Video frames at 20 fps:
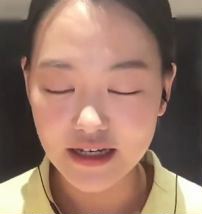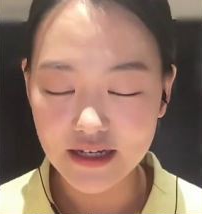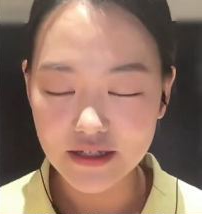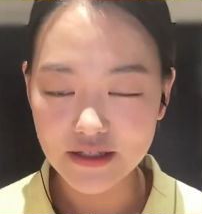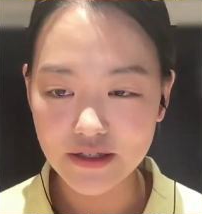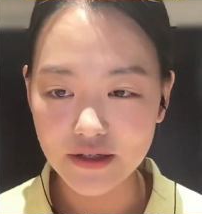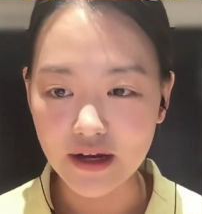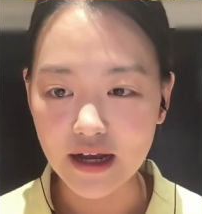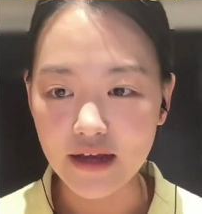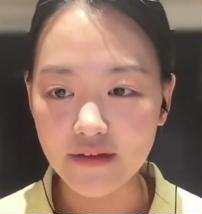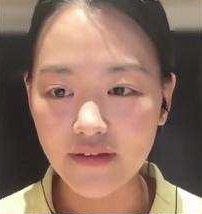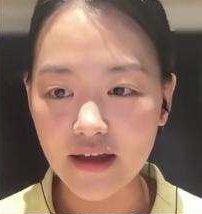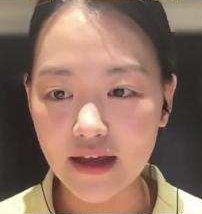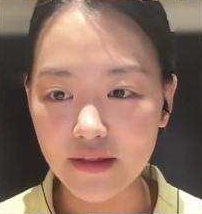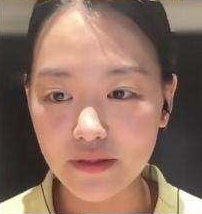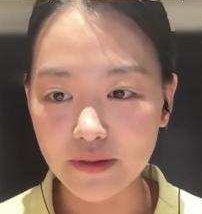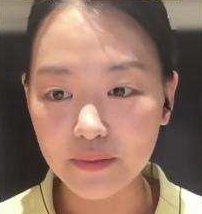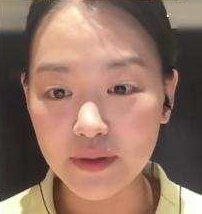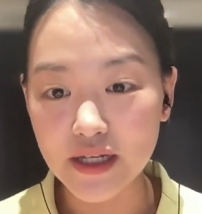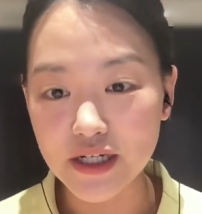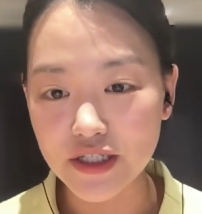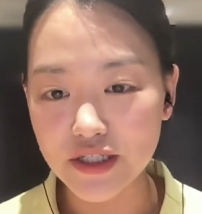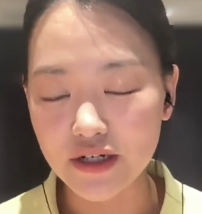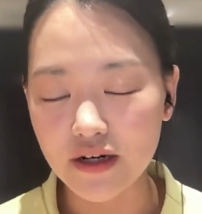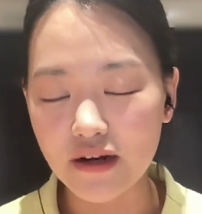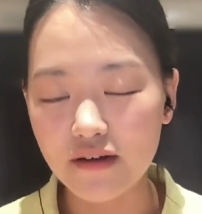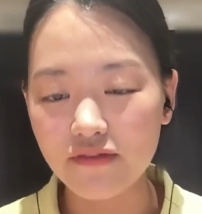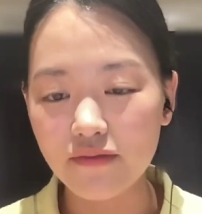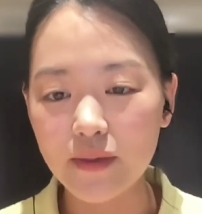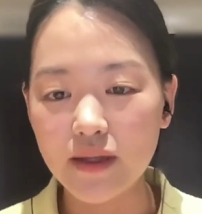So I've had the pleasure
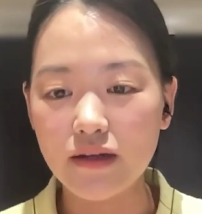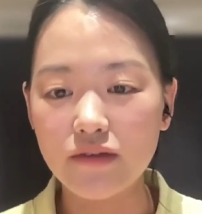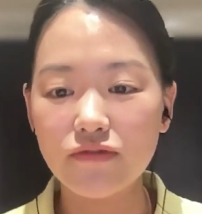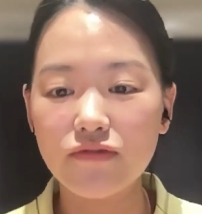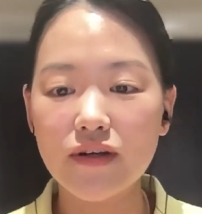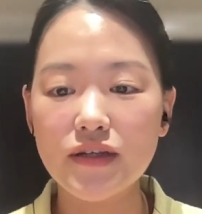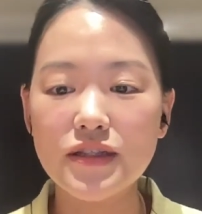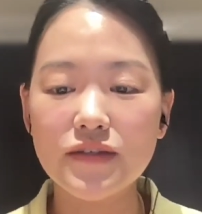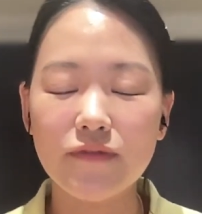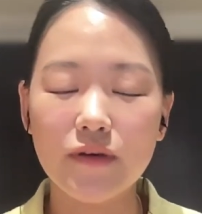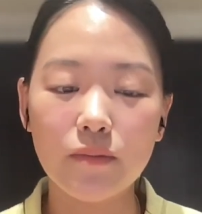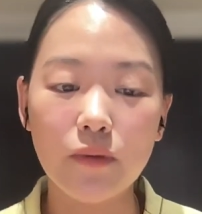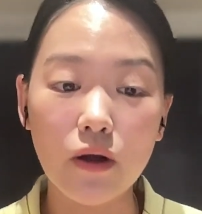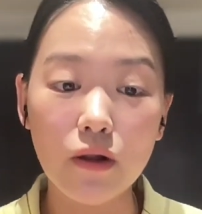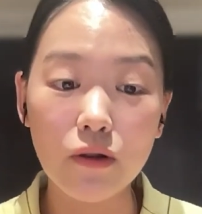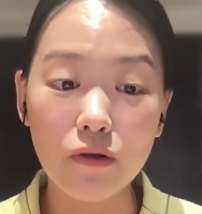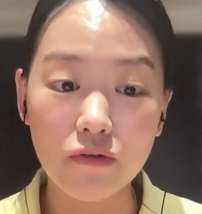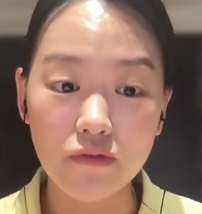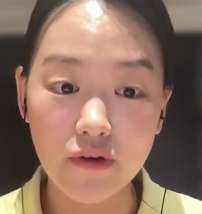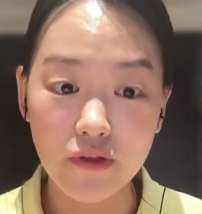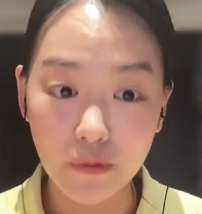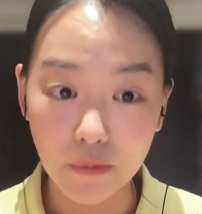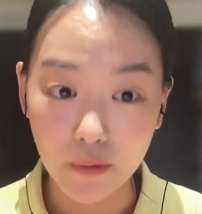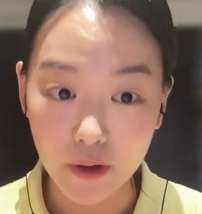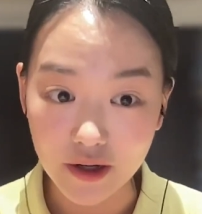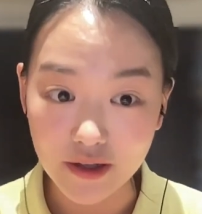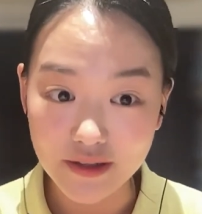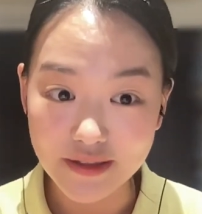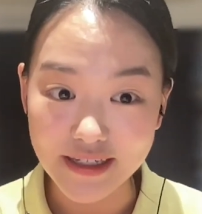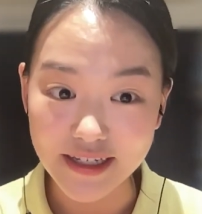of meeting friends from all over the
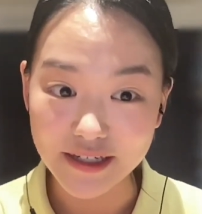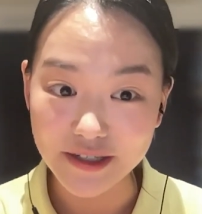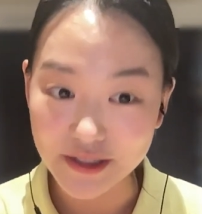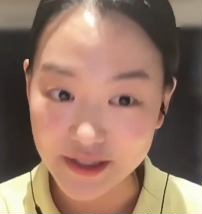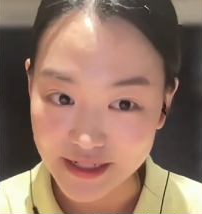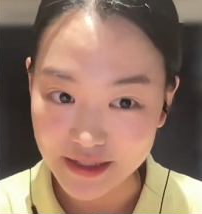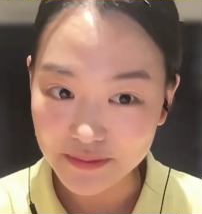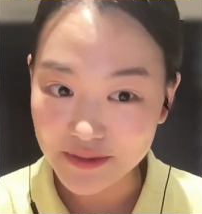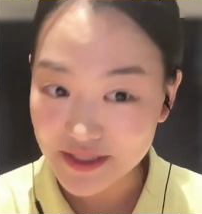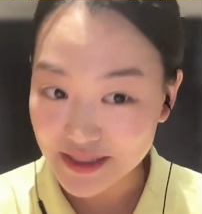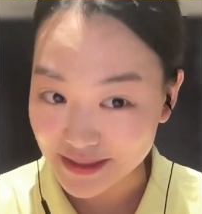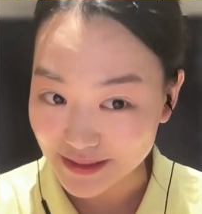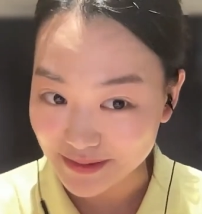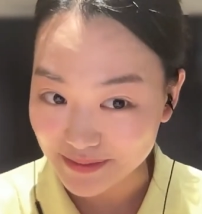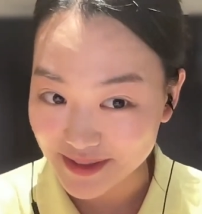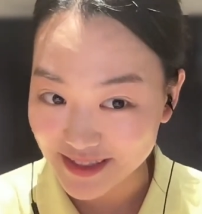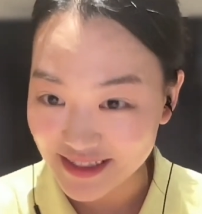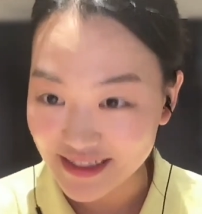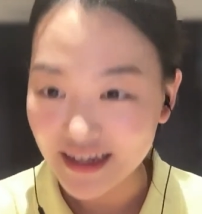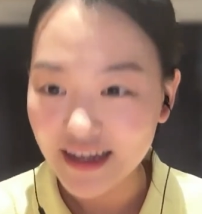world, including Muslims.